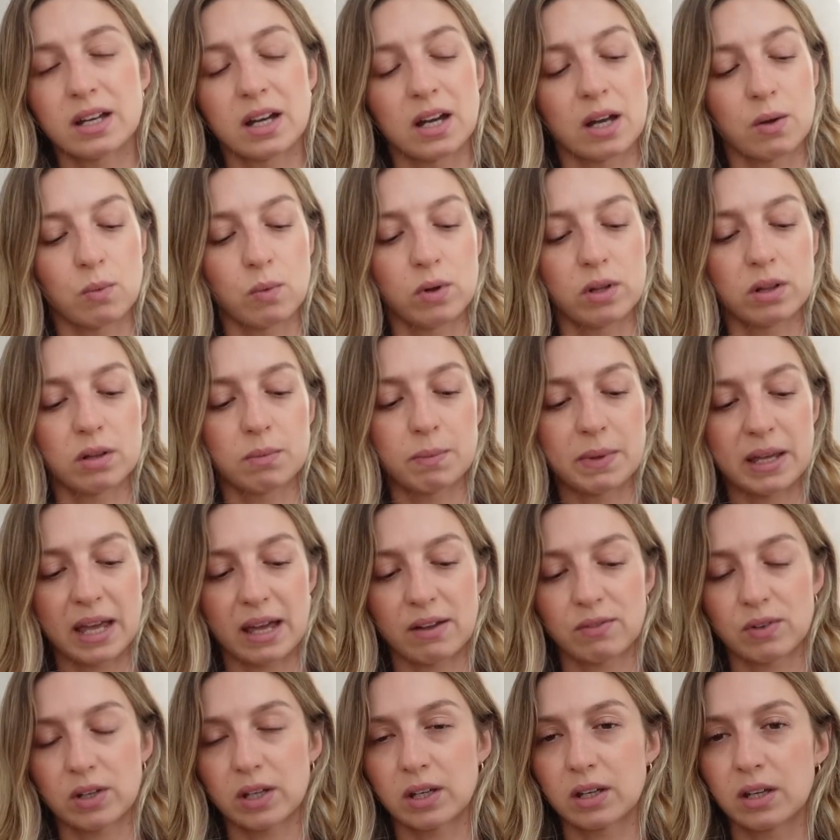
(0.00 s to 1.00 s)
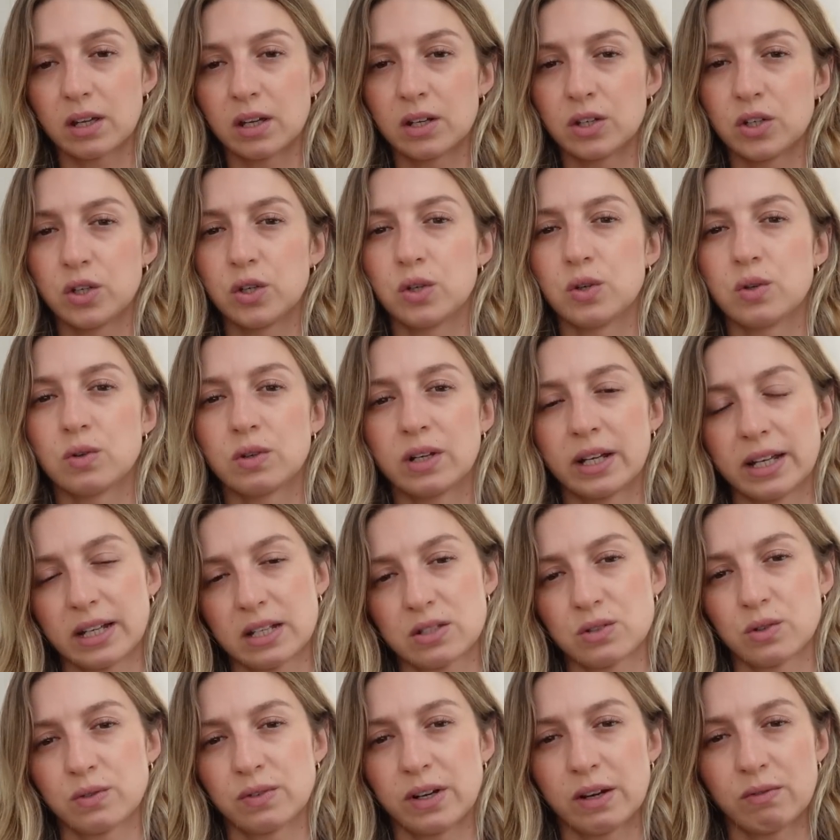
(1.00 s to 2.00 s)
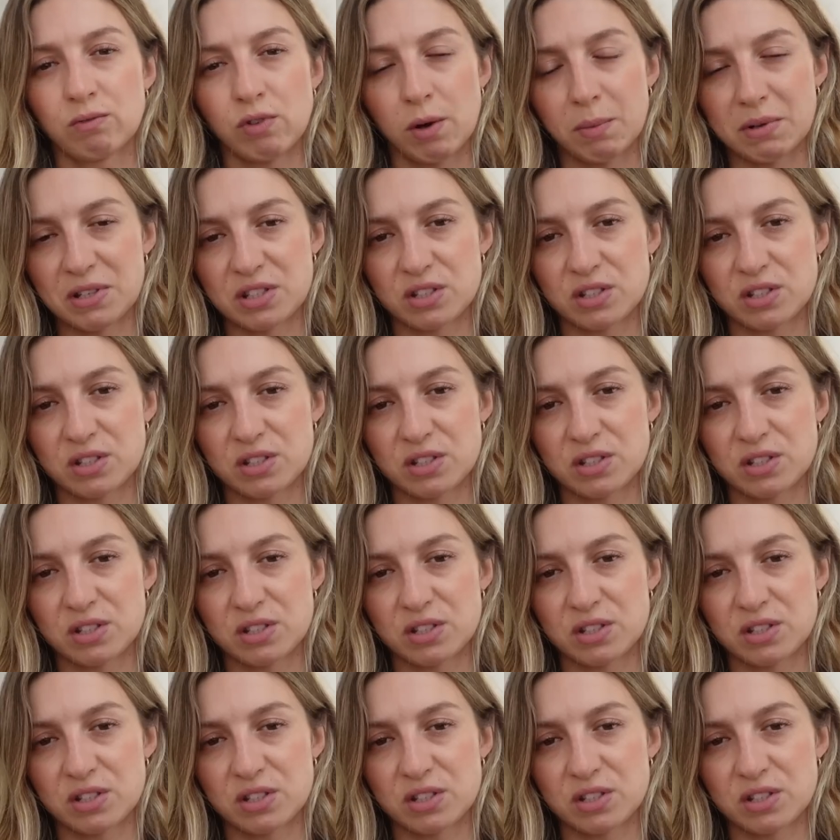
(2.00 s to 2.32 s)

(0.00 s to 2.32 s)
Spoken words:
I will be having a new sort of rubber